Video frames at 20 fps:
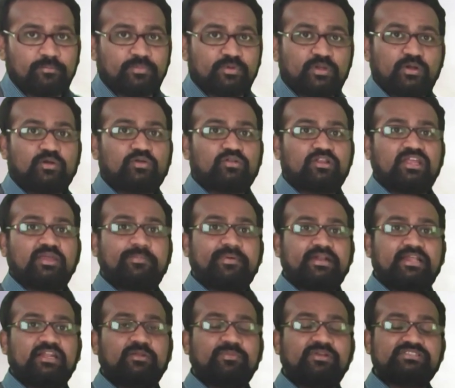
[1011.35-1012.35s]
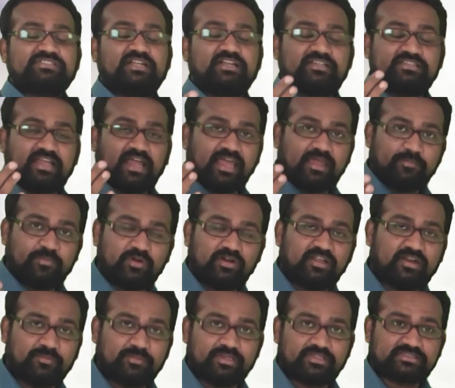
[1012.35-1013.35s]
Below to the epidermis that is
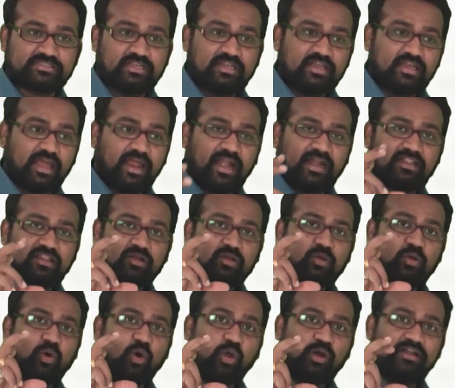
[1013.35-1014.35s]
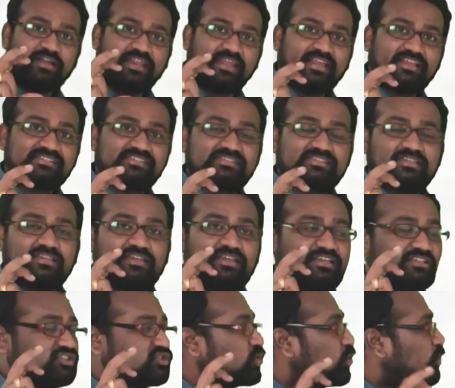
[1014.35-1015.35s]
hypodermis, and the cortex is